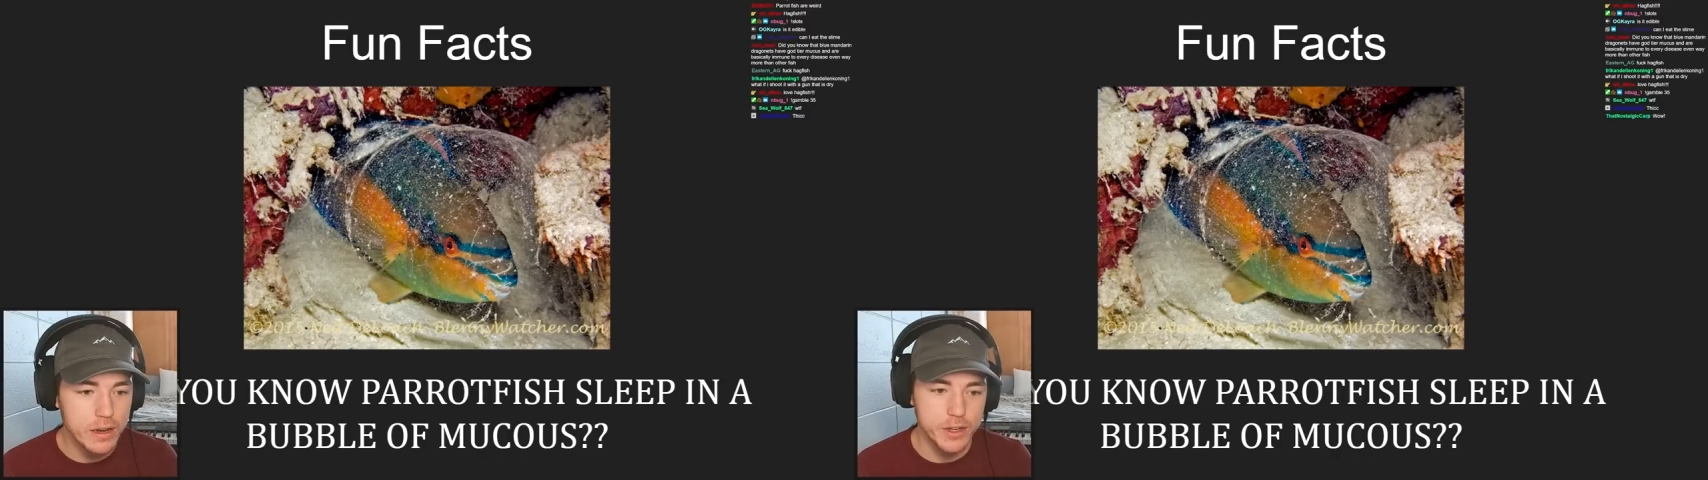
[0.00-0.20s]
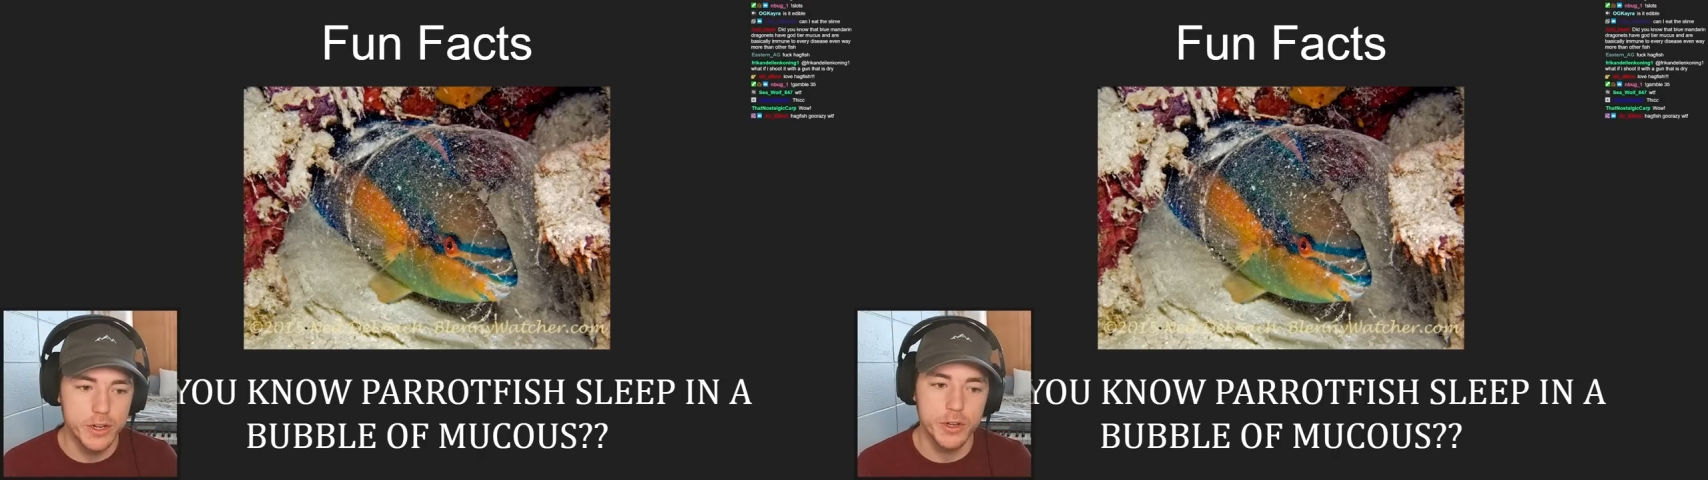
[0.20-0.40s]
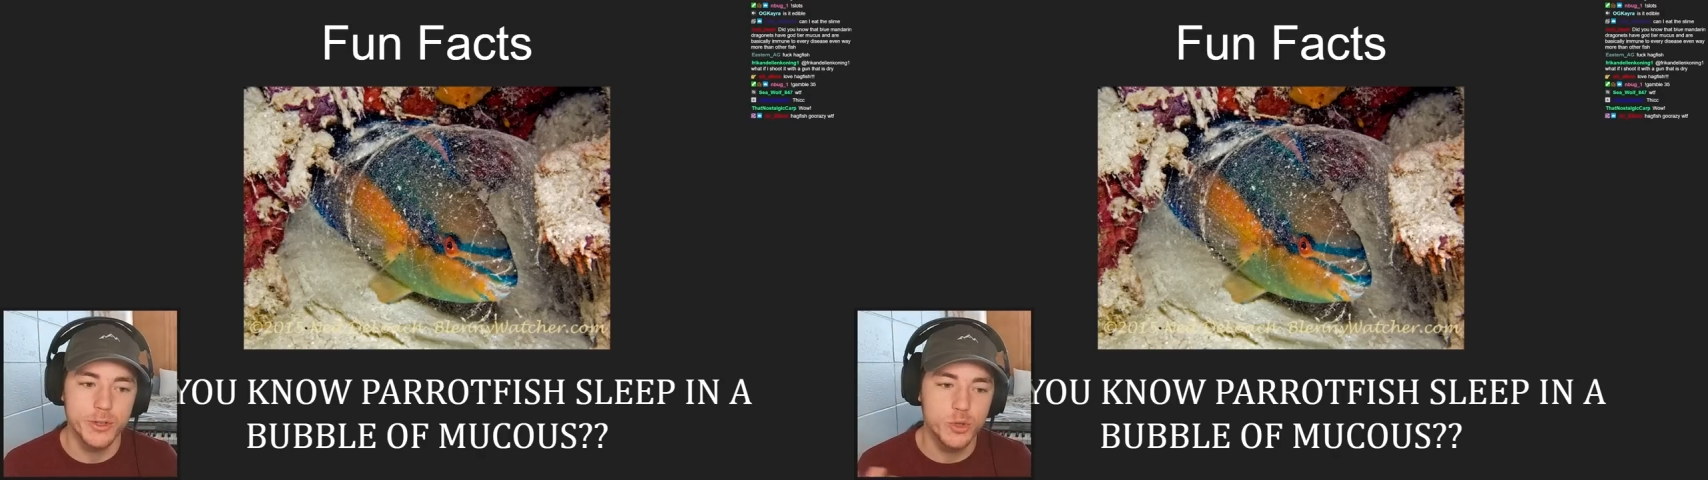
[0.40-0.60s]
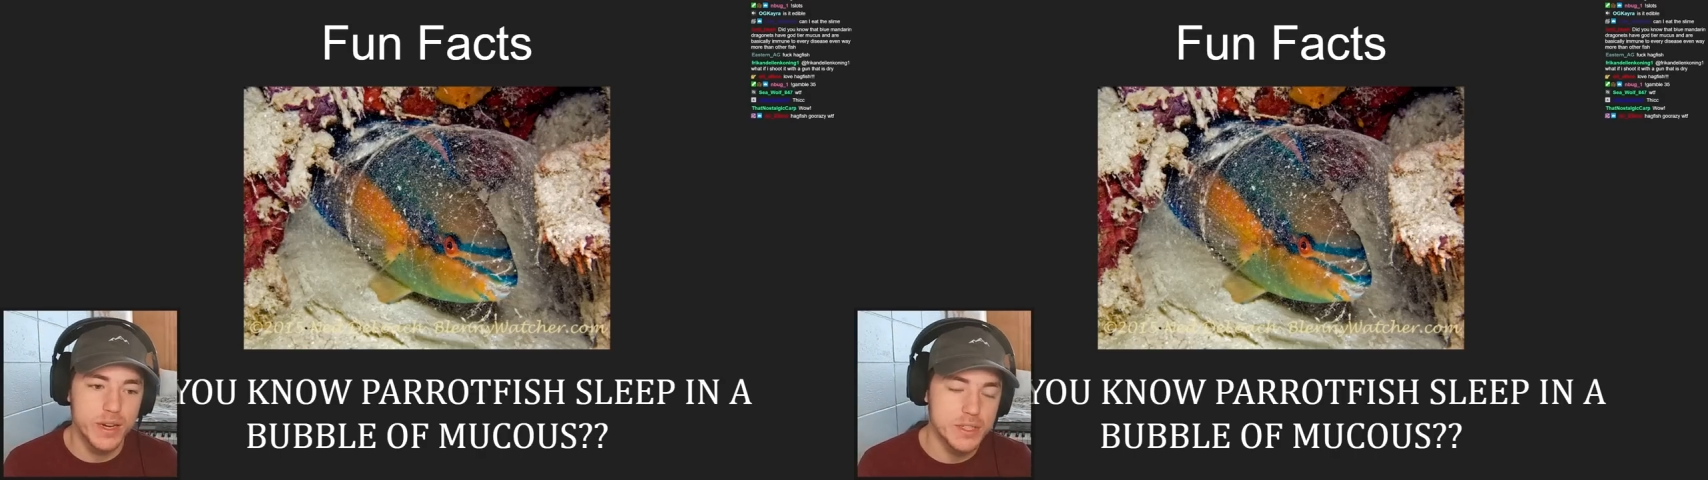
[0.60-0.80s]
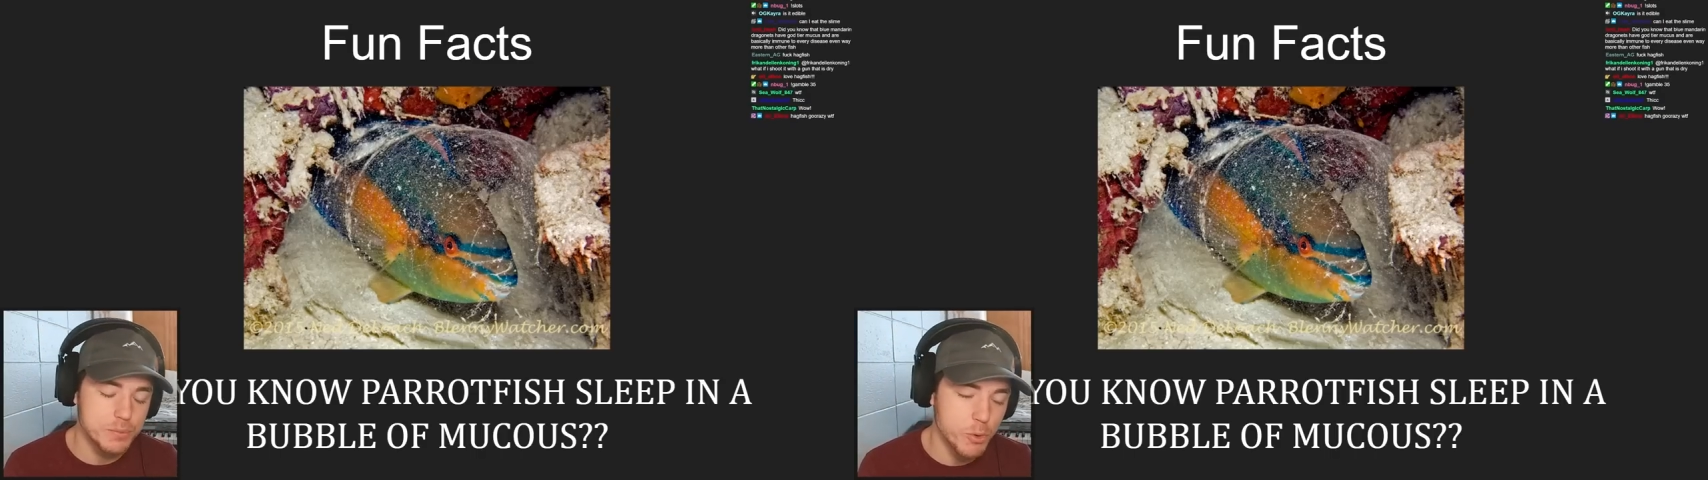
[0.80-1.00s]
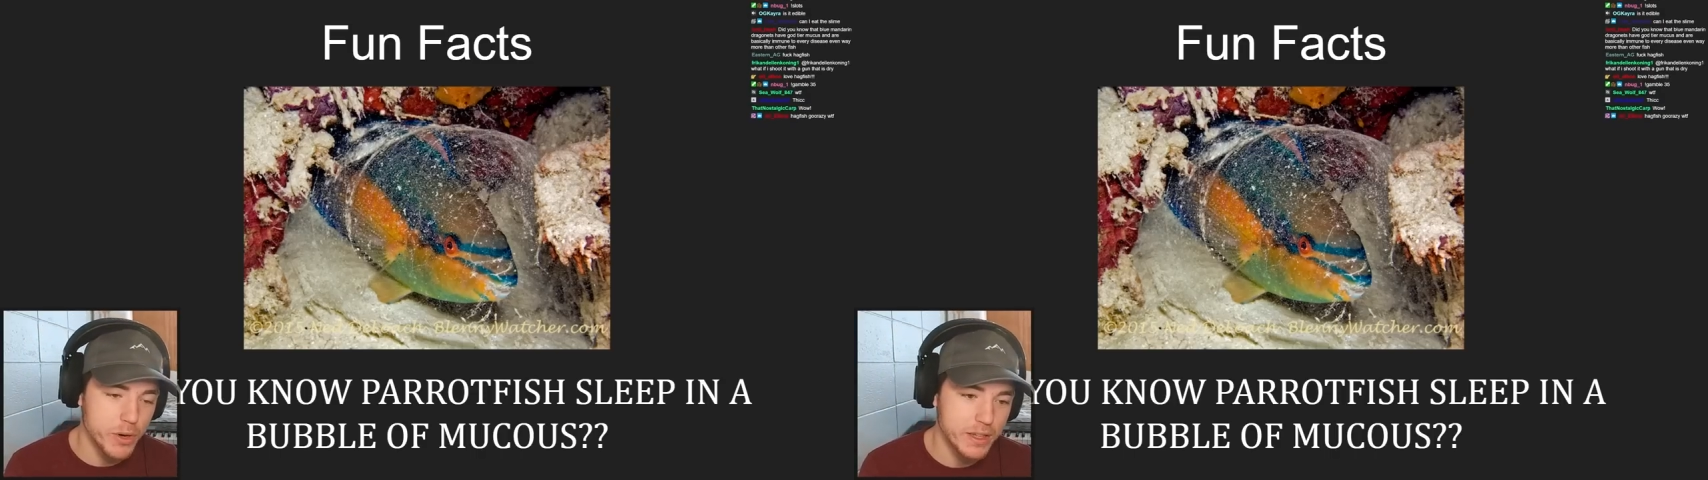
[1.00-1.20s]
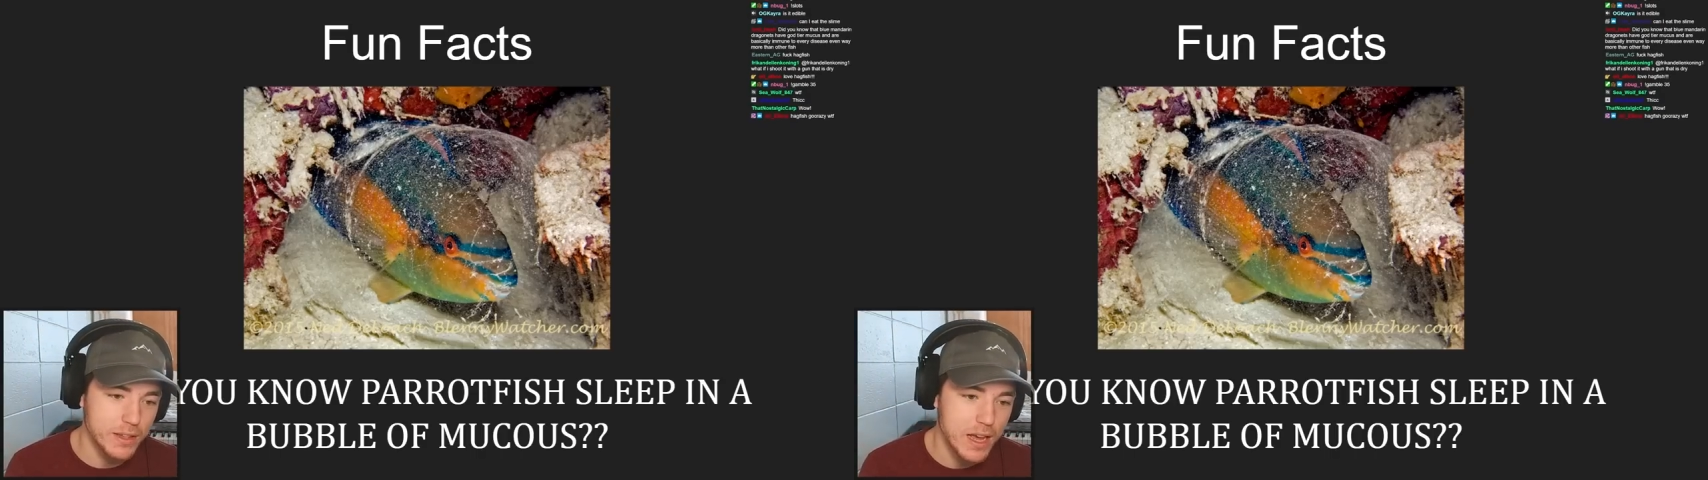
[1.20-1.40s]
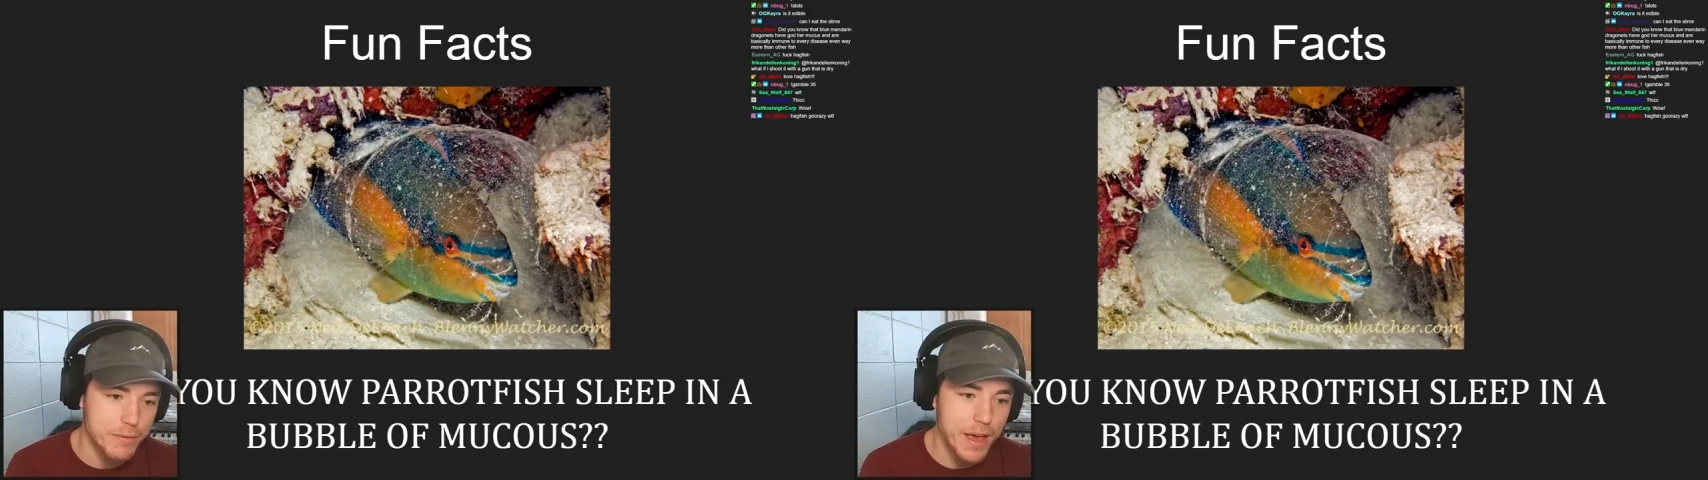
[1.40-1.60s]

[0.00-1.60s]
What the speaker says: you know, you're transporting live